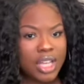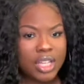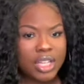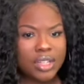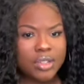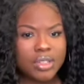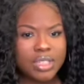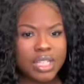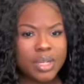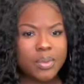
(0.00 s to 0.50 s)

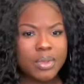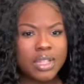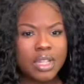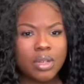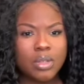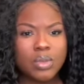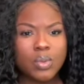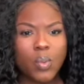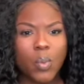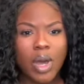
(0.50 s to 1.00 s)
Usually with
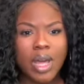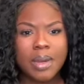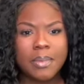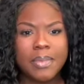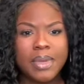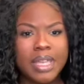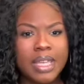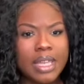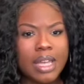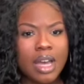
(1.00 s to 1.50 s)
those
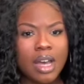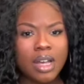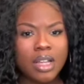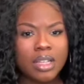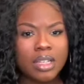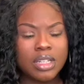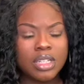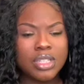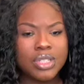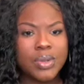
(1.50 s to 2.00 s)
1B
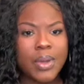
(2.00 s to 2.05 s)
colors,